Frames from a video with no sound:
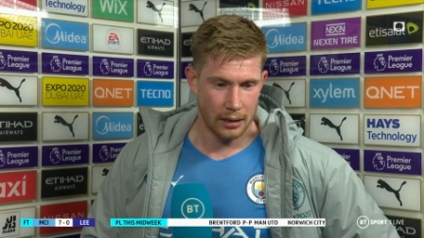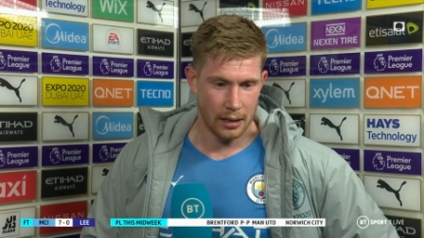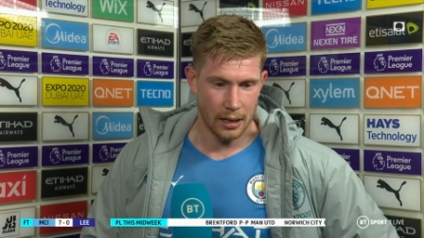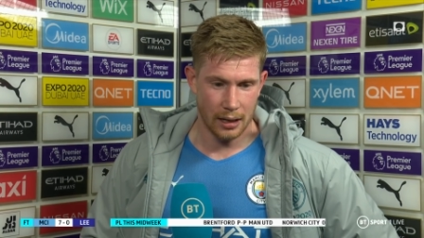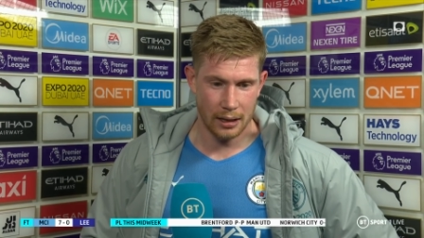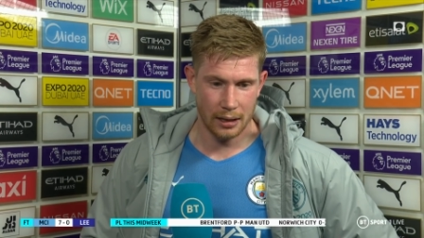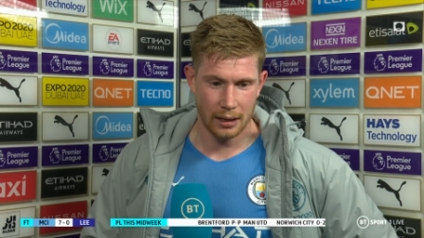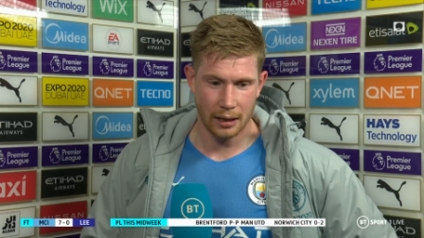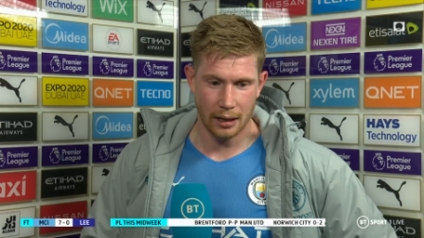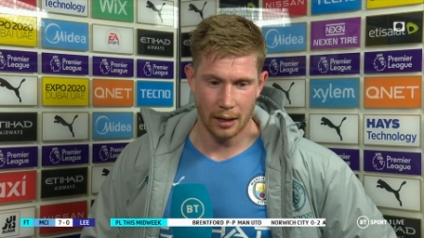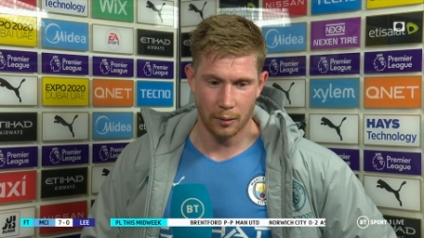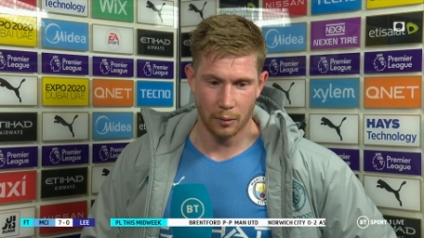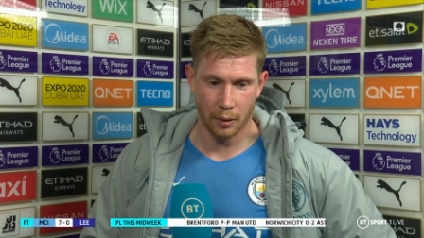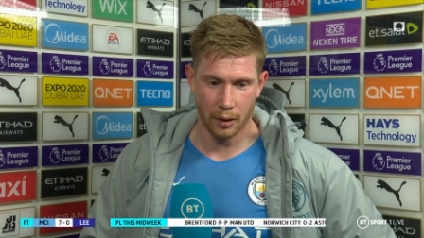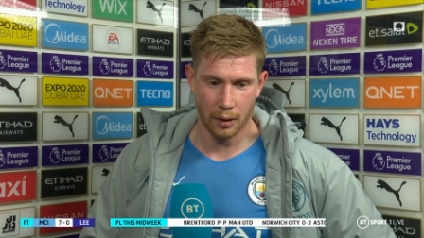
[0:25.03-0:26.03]
yeah,
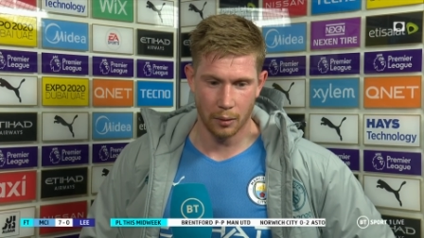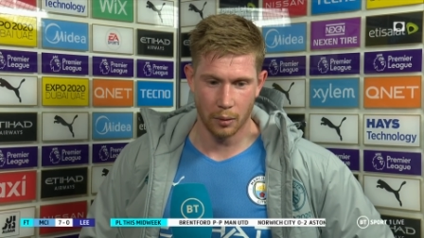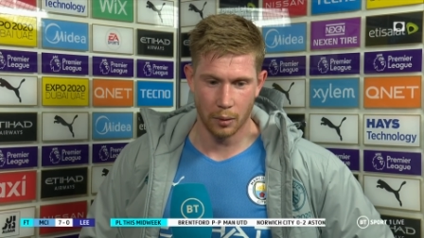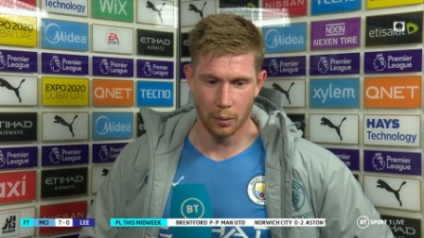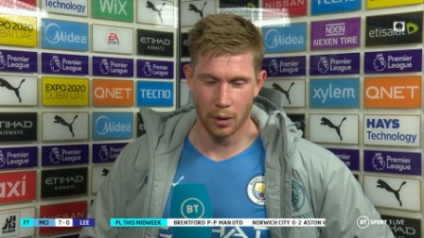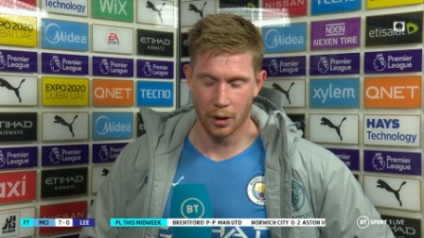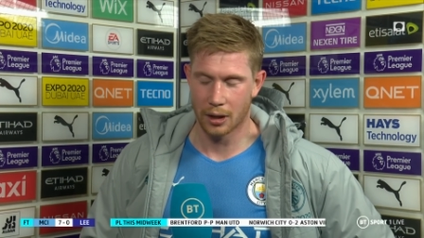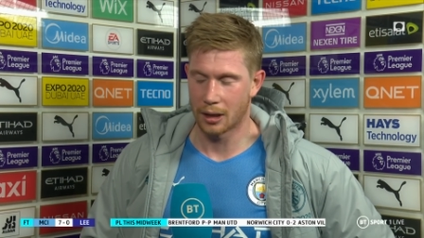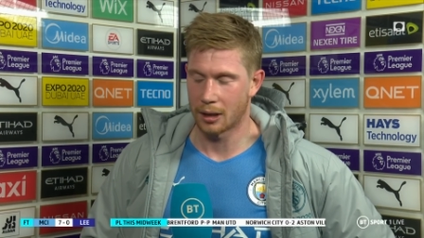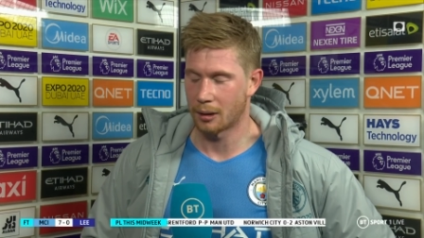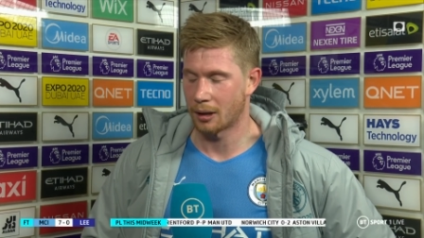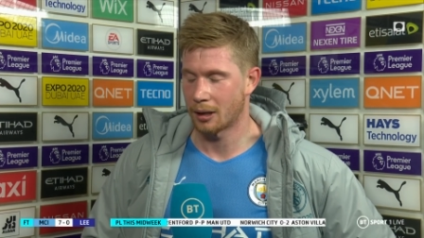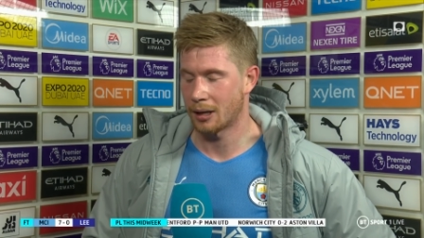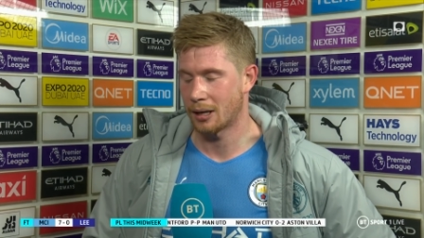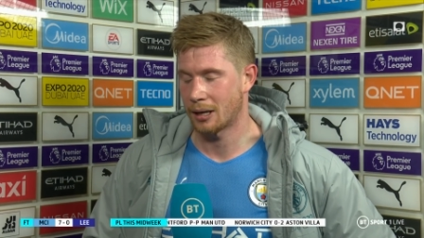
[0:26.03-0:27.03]
now we're
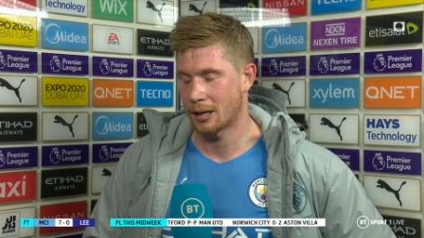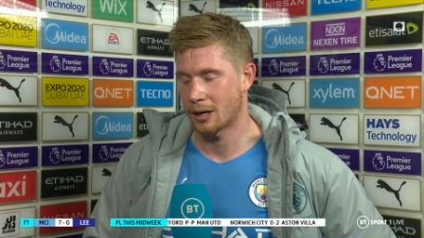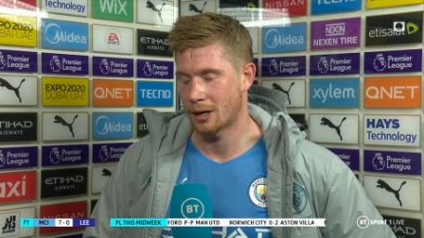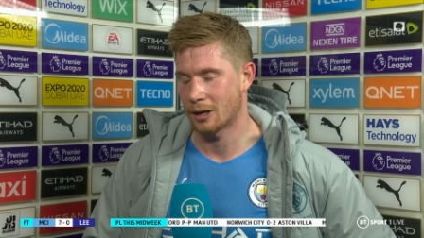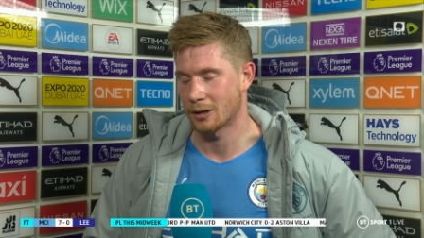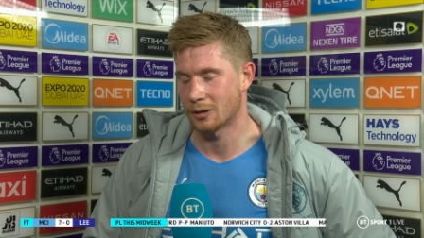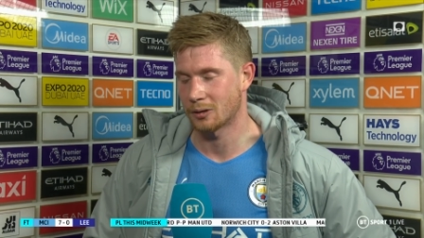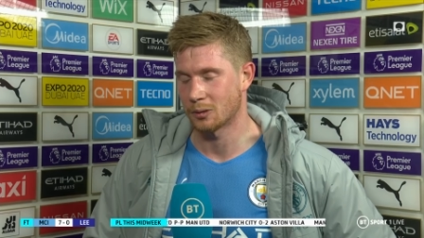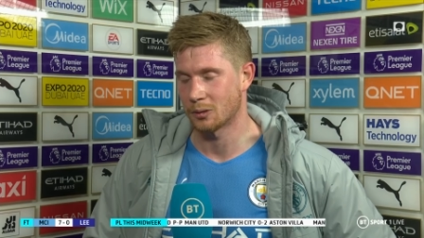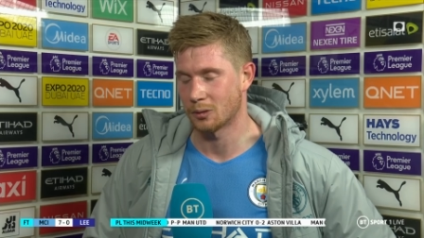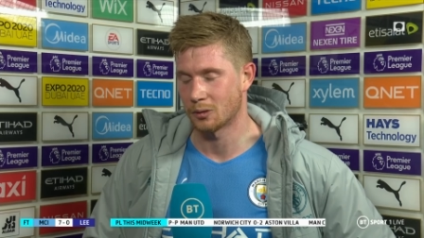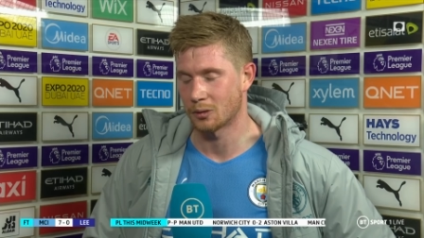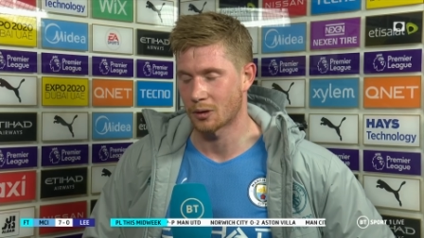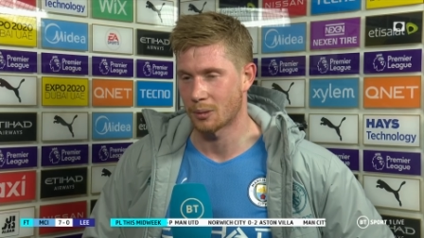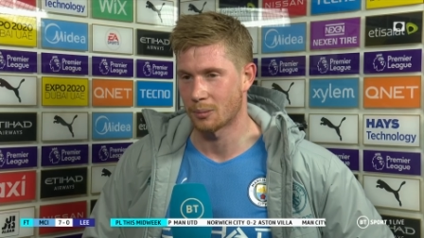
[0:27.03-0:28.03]
working hard
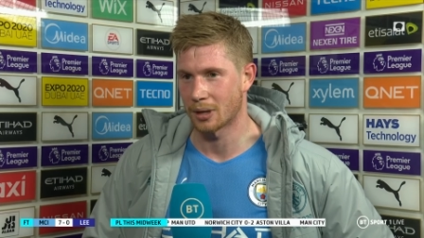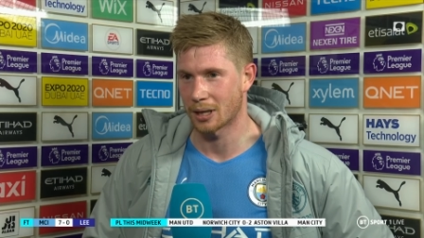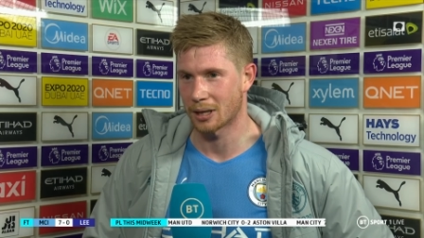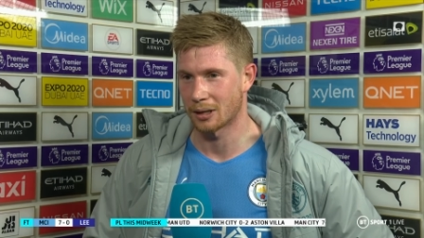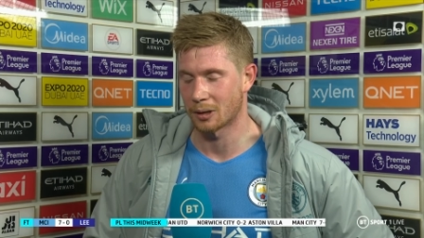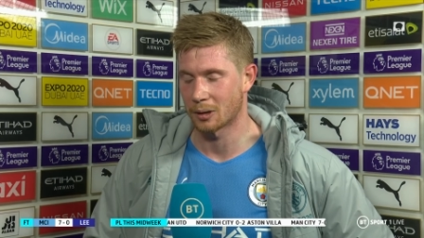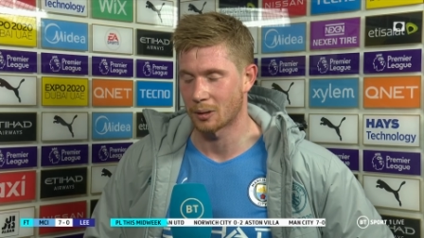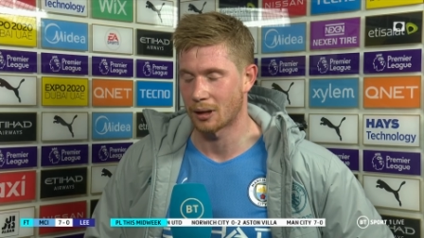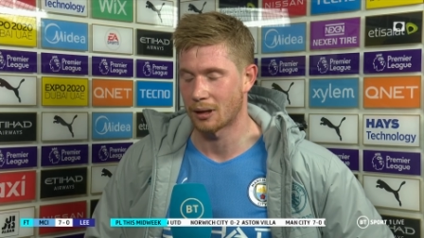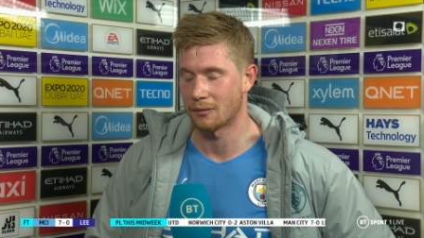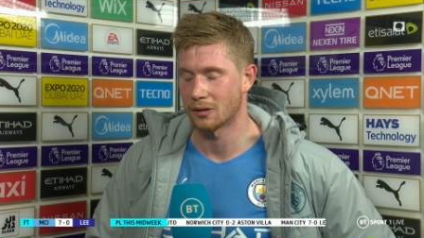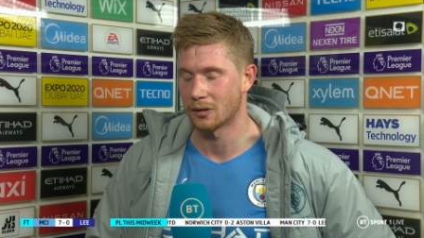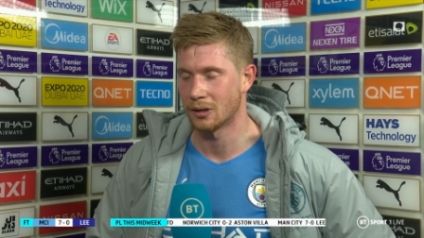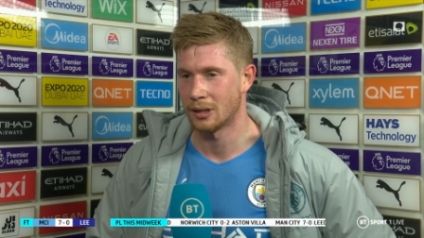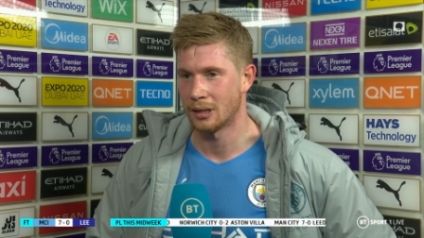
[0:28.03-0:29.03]
to come back in a good
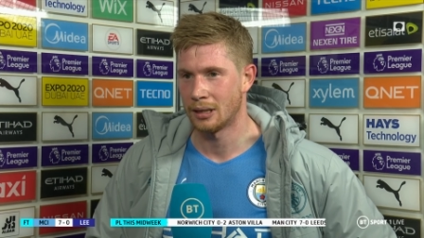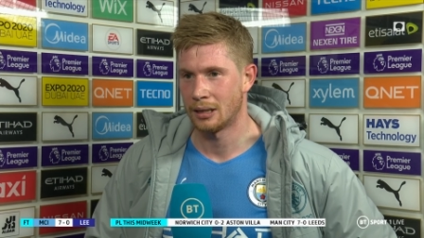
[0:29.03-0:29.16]
level.